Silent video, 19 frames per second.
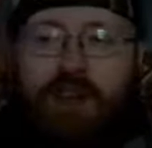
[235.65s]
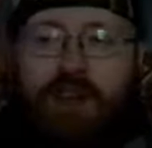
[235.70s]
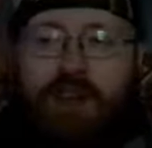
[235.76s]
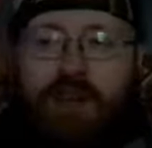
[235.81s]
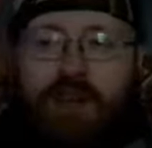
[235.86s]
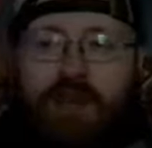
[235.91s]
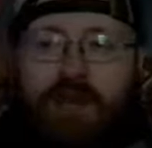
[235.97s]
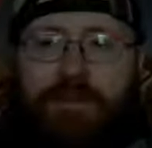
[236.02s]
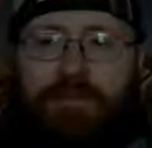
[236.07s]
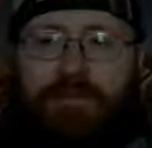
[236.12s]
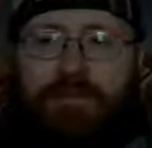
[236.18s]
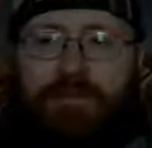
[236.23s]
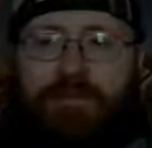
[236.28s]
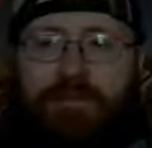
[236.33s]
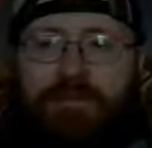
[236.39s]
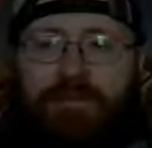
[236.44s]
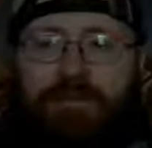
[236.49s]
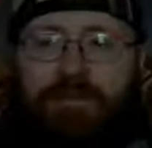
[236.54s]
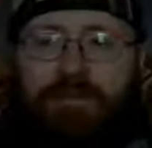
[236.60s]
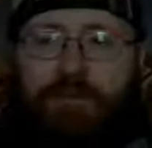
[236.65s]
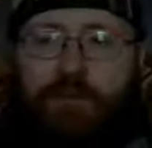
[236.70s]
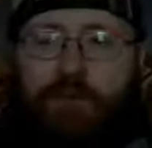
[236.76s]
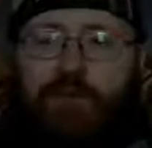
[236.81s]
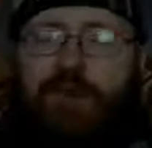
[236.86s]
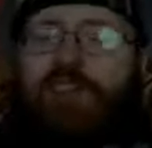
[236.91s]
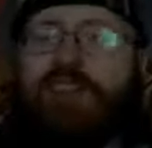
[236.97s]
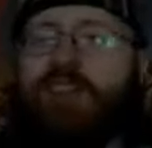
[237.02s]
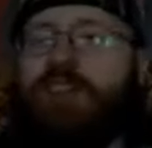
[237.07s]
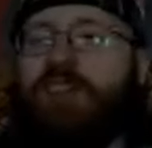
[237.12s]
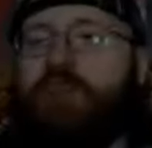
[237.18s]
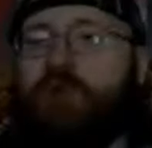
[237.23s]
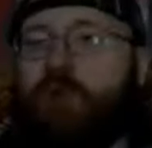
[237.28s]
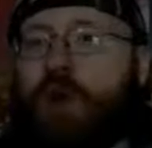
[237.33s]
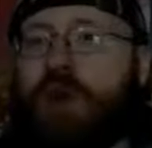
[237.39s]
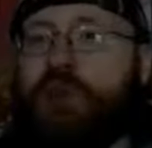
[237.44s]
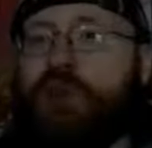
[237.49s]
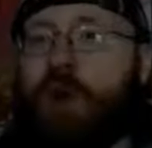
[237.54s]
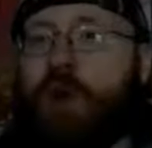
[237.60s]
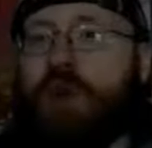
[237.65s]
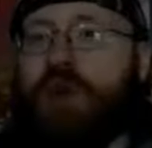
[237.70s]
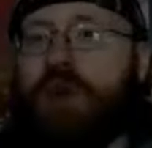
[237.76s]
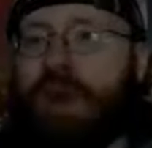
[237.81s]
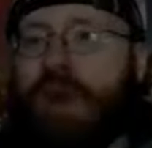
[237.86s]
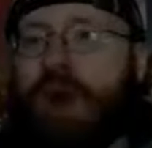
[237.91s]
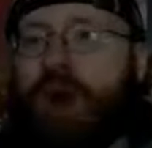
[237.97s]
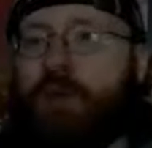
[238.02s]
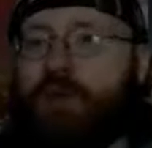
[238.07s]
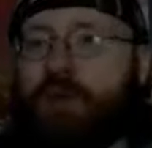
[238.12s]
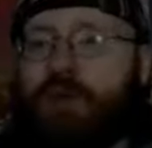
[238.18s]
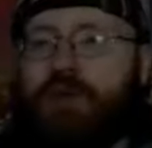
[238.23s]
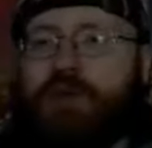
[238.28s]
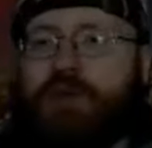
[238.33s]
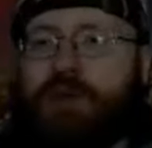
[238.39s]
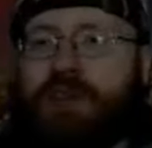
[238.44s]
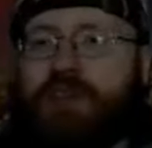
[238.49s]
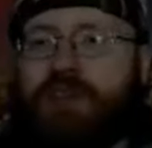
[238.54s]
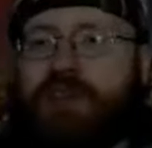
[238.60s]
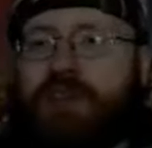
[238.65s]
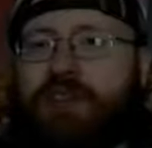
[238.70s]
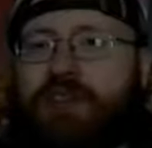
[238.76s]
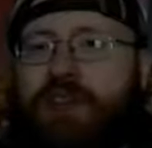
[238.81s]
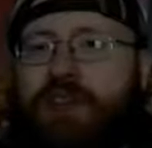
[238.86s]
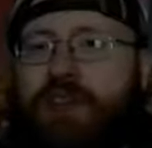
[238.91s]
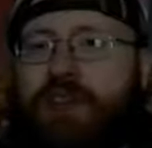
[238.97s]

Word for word: Um, well, he doesn't quite talk like Elvis, but just